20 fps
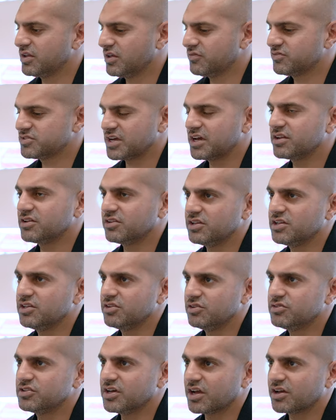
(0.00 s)
have signed a
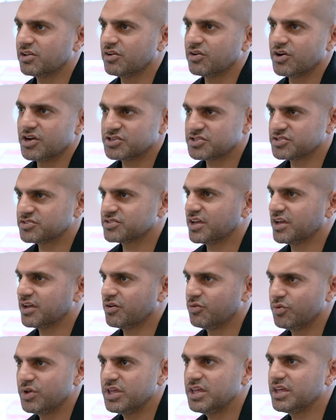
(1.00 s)
Lilu Declaration
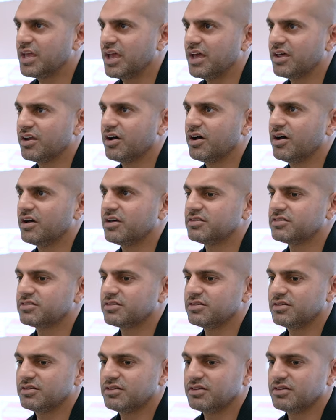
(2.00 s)
saying we cannot